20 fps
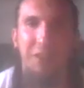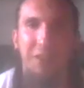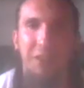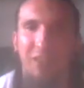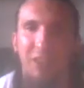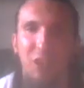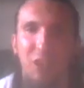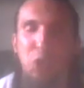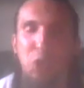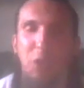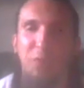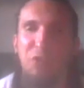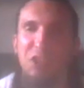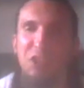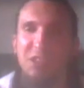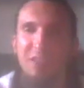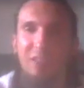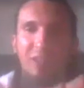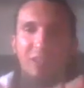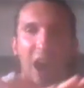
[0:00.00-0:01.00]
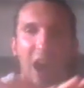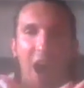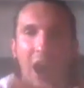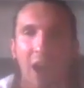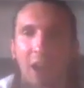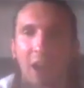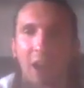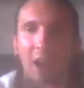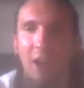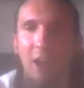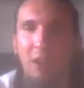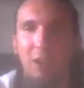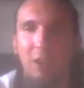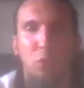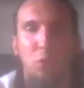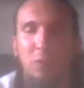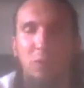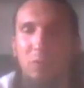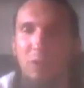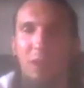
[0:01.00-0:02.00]
should have just died
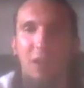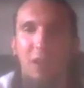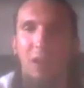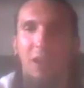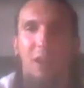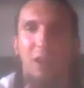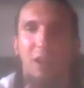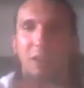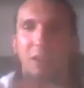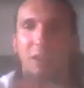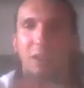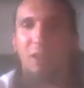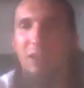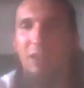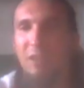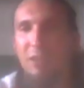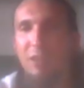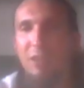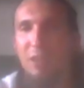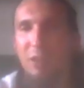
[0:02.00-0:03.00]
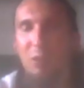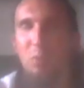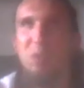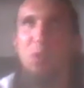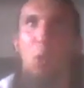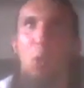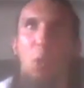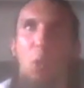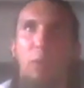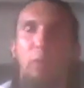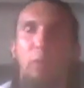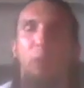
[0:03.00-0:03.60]
it was over it